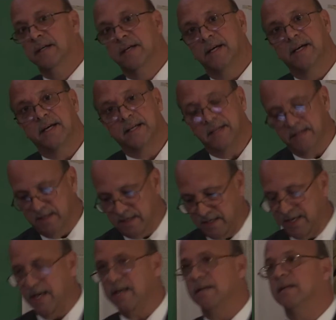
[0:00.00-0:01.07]
And
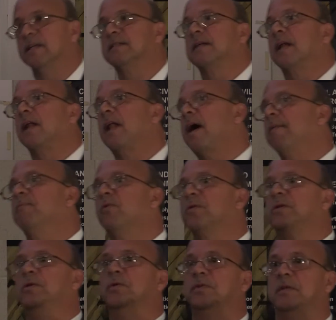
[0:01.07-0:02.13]
again, there's a lot more
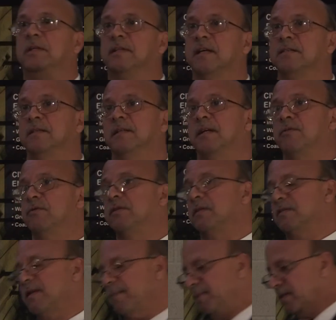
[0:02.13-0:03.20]
QC testing than there is
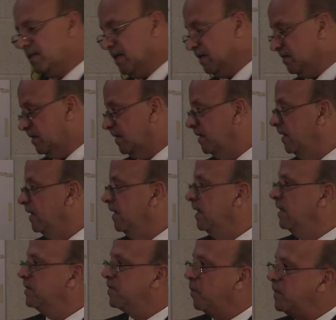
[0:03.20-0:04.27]
acceptance testing.
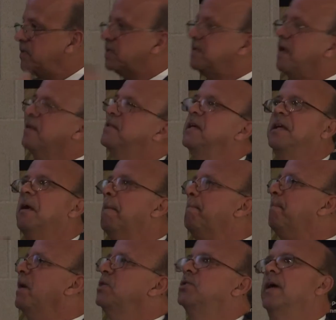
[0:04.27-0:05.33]
So we just started taking a
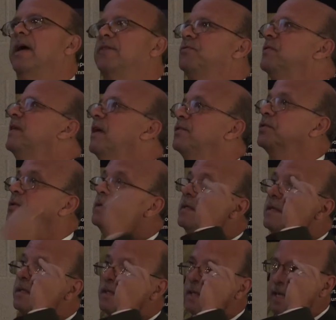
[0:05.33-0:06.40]
bunch of extra tests,
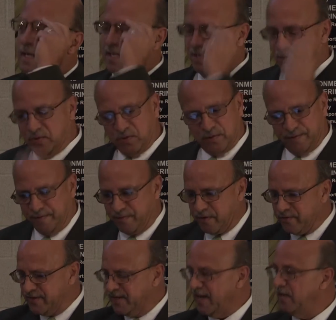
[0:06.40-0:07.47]
and they were just for
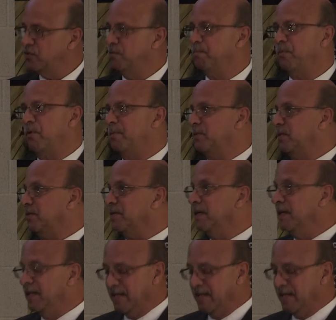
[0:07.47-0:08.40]
verification purposes.